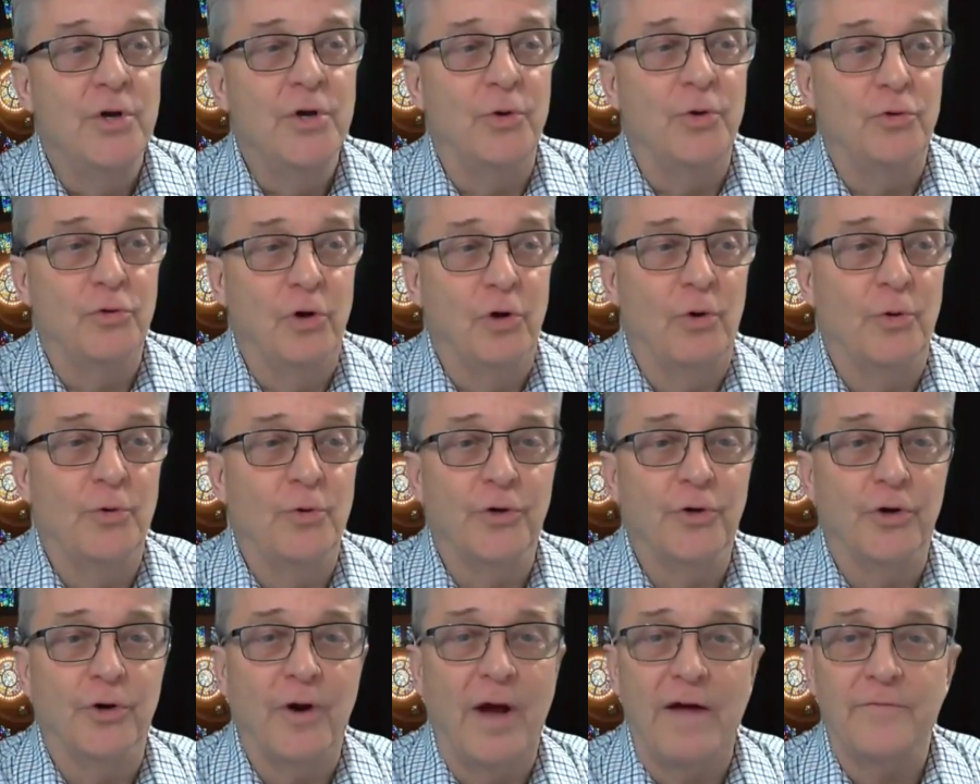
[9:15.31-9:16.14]
who
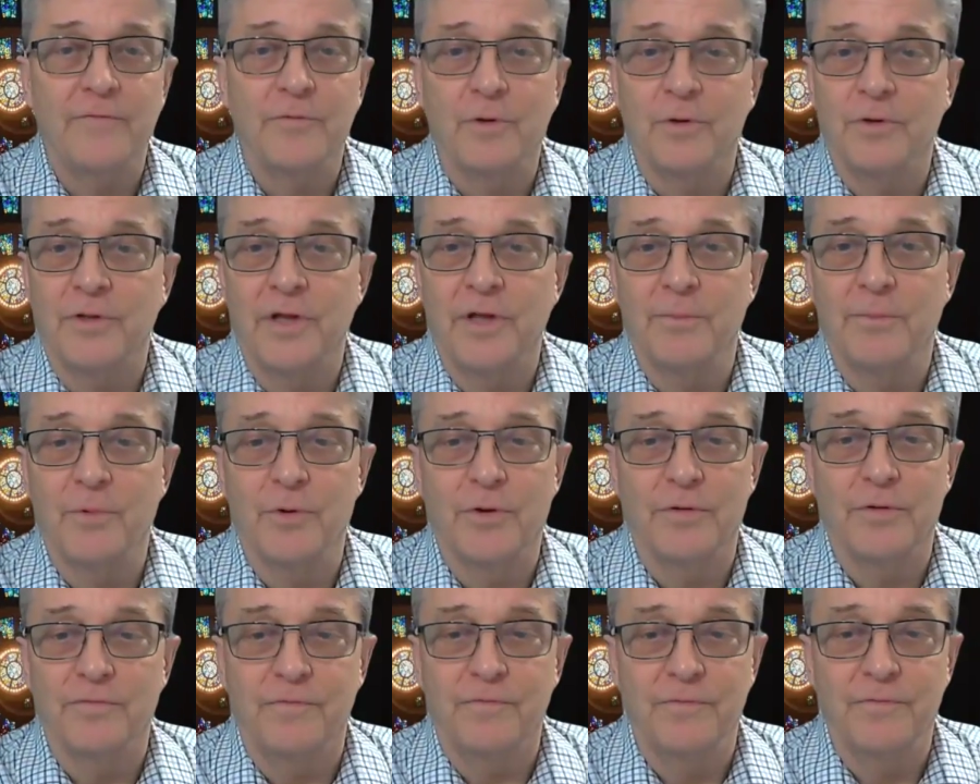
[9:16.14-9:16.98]
told her after a
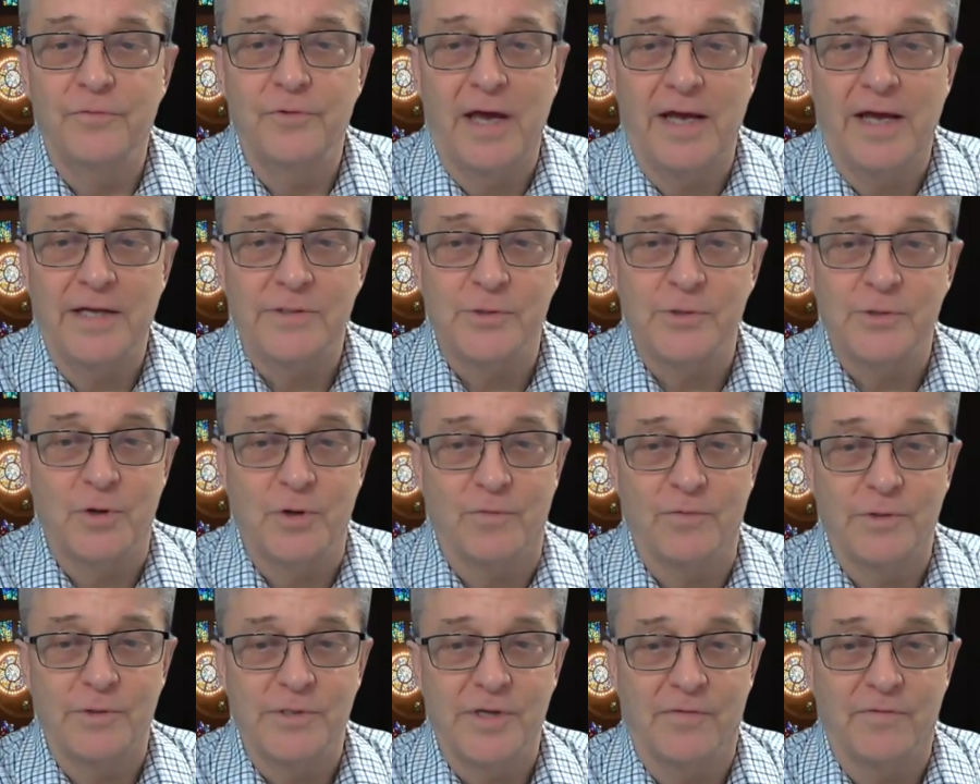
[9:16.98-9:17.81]
number of tests
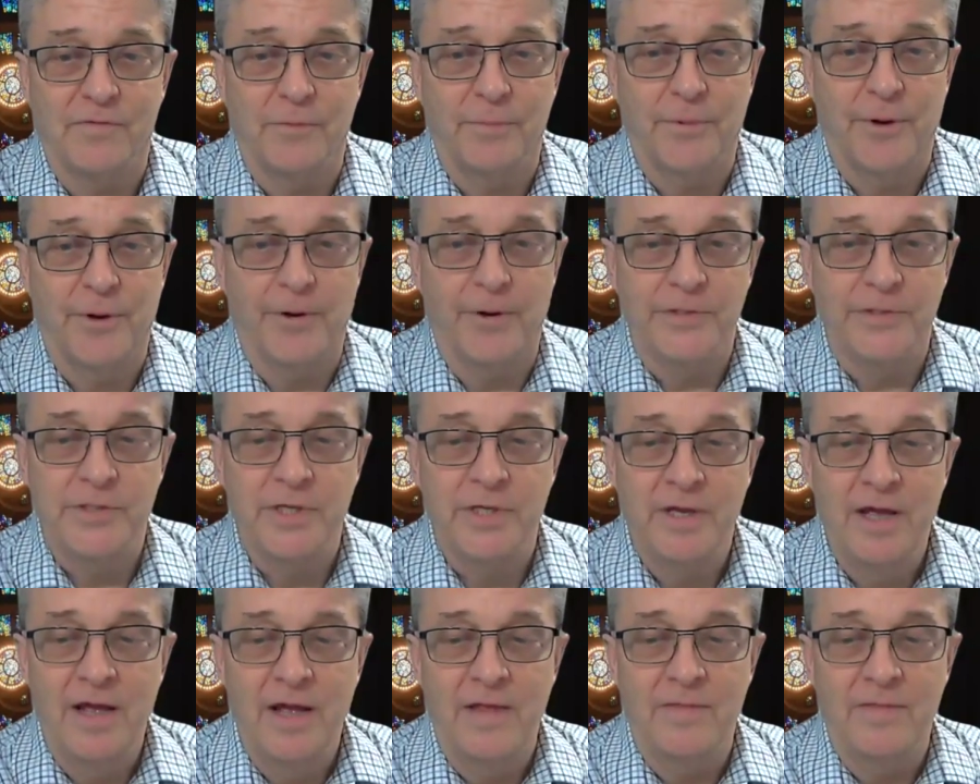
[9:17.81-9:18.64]
over several
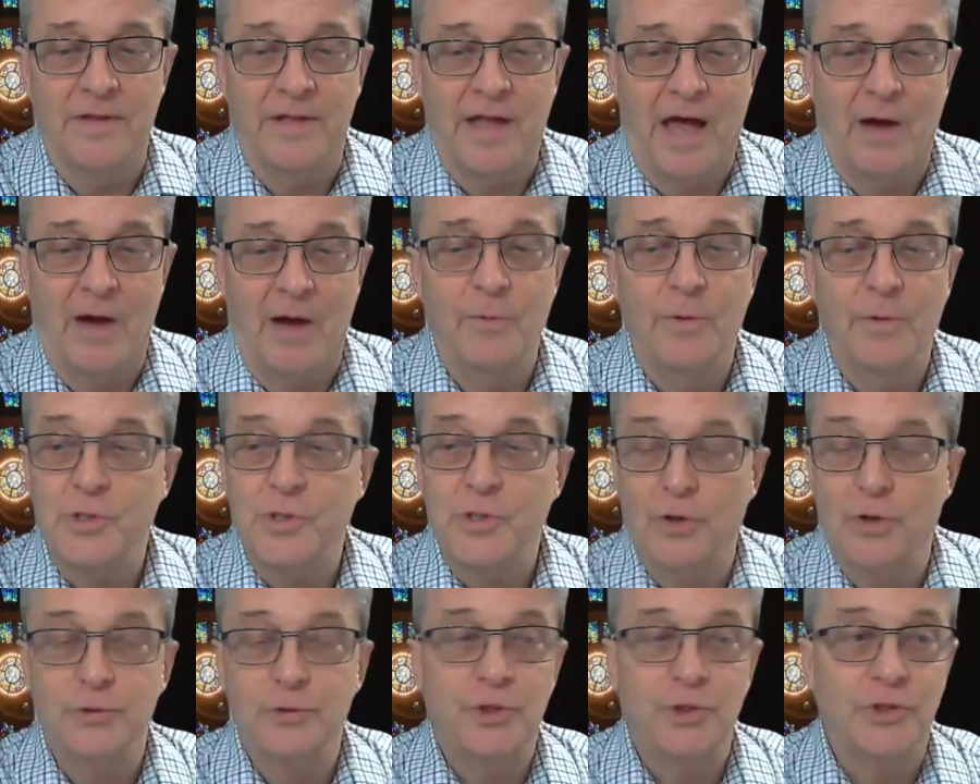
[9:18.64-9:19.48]
periods that I
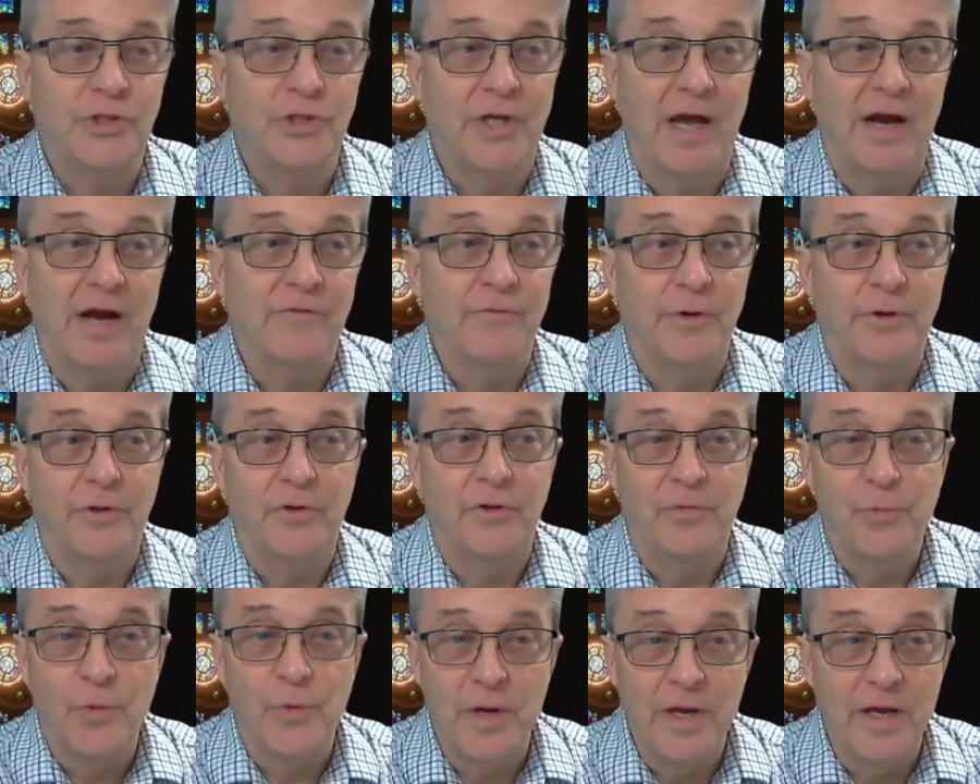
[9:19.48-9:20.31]
was allergic to every
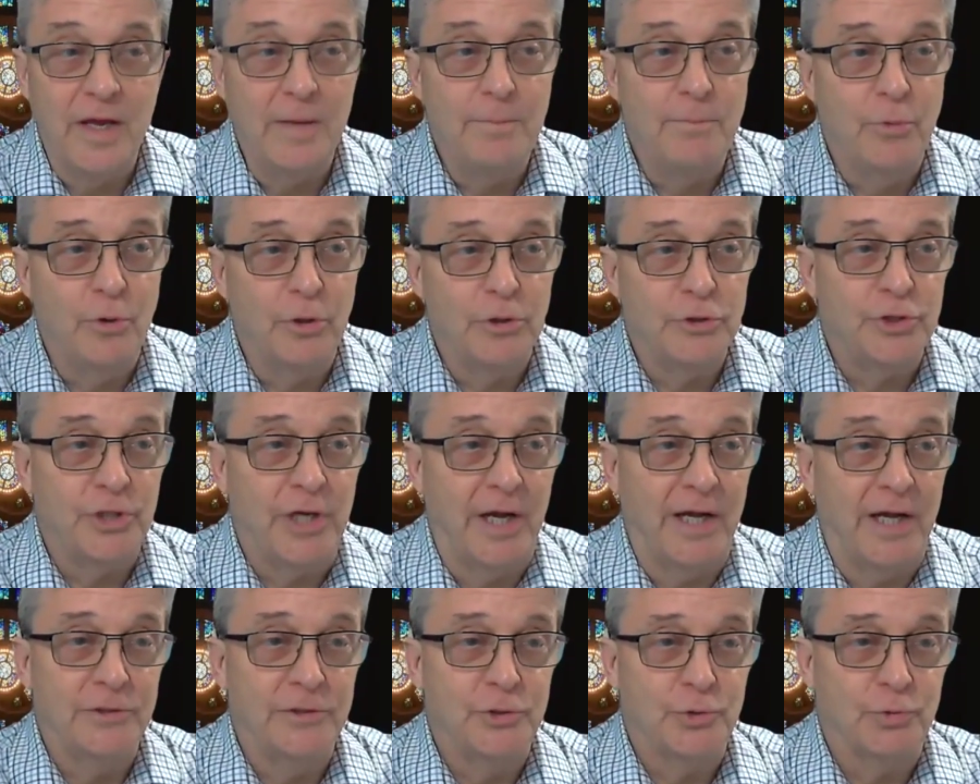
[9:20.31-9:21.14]
tree,
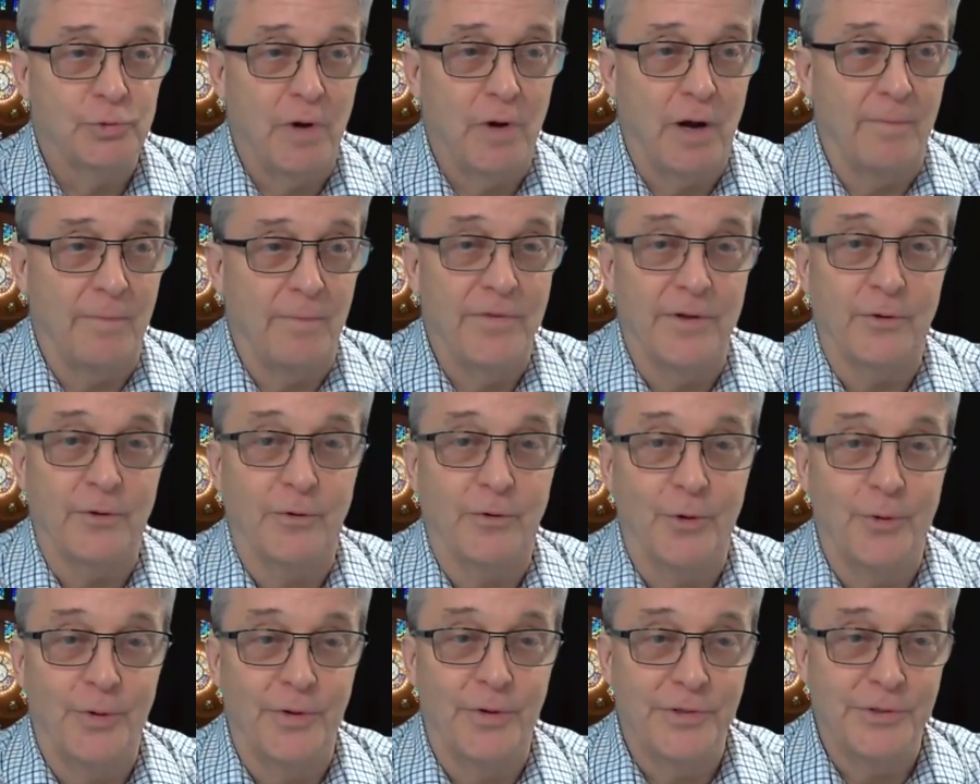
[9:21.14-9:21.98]
bush, and shrub
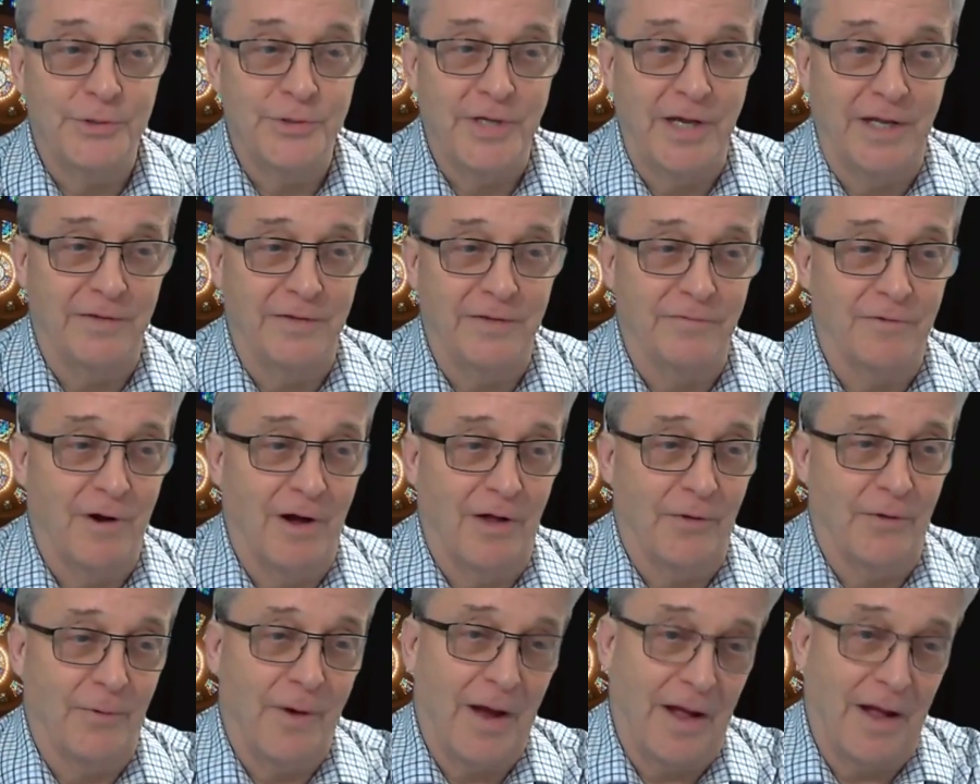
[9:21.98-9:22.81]
that grew in the state of
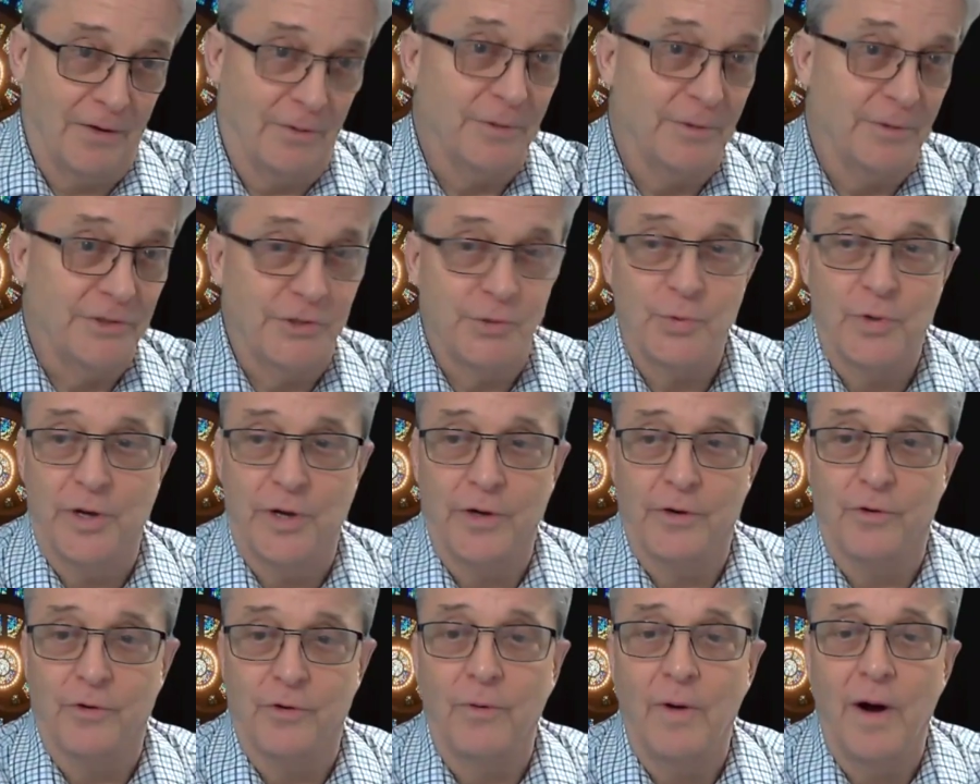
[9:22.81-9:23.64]
Colorado, which is
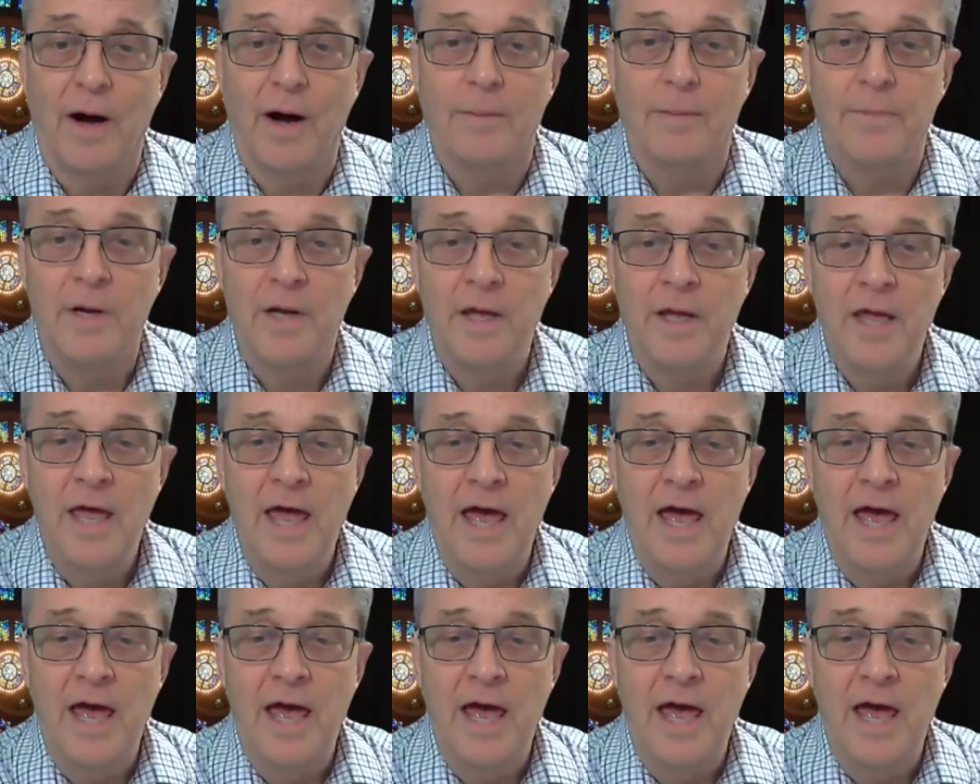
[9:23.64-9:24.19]
where I grew up.